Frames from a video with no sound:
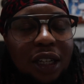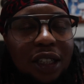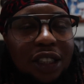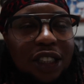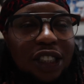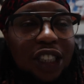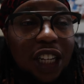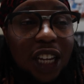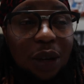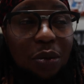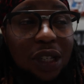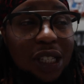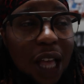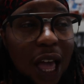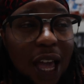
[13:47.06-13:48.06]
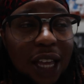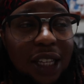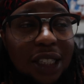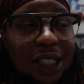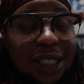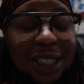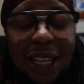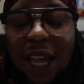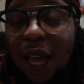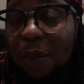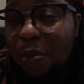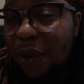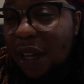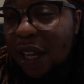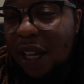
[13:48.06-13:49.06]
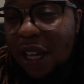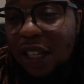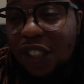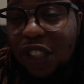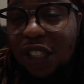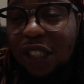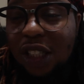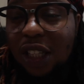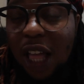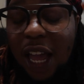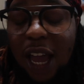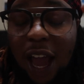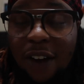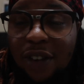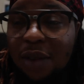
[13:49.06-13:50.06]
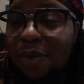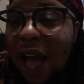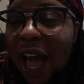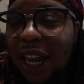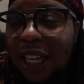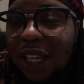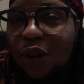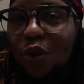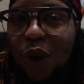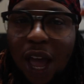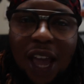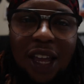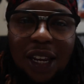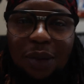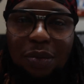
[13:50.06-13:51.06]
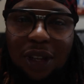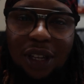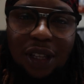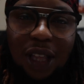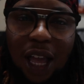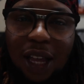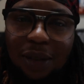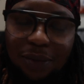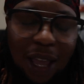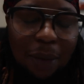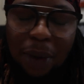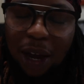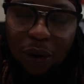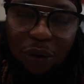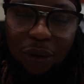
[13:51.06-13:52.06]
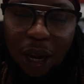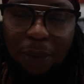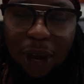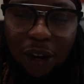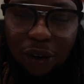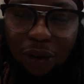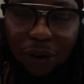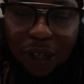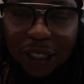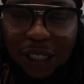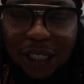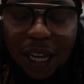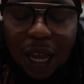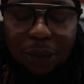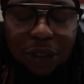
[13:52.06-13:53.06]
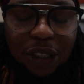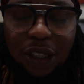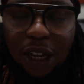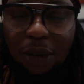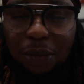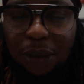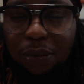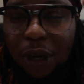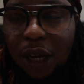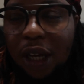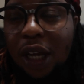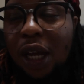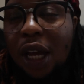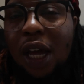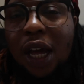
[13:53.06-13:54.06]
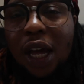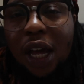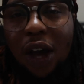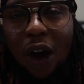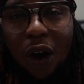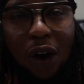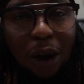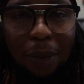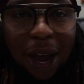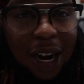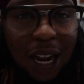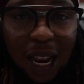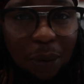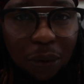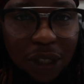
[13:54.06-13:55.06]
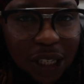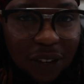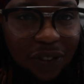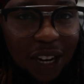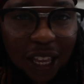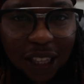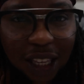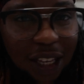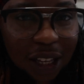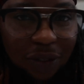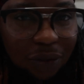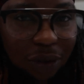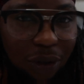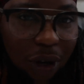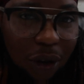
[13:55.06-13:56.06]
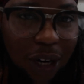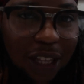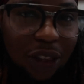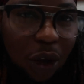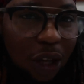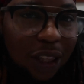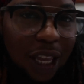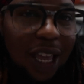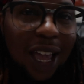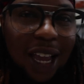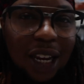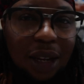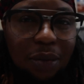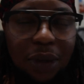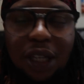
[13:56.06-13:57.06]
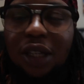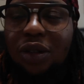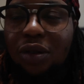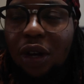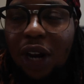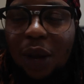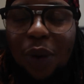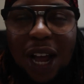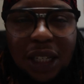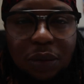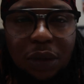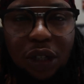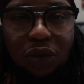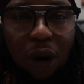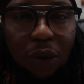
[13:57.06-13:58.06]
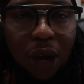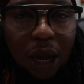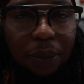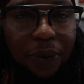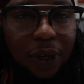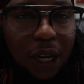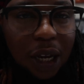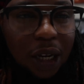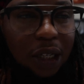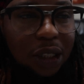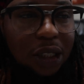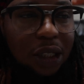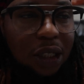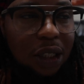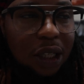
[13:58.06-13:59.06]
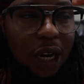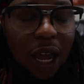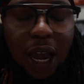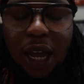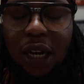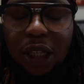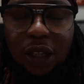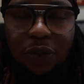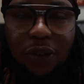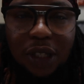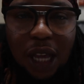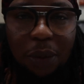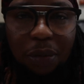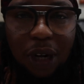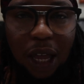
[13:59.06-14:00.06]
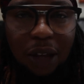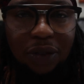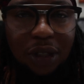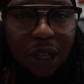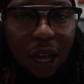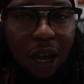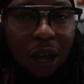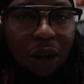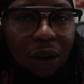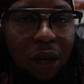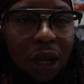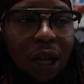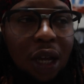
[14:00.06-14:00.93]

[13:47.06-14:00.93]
she was like snapping, just like everybody who hated me, like not my girl at the time, she loved me, but all my neighbors, even that didn't, you know, they thought they hated me, you know, they watched me grow up and they understood that I had a different type of lifestyle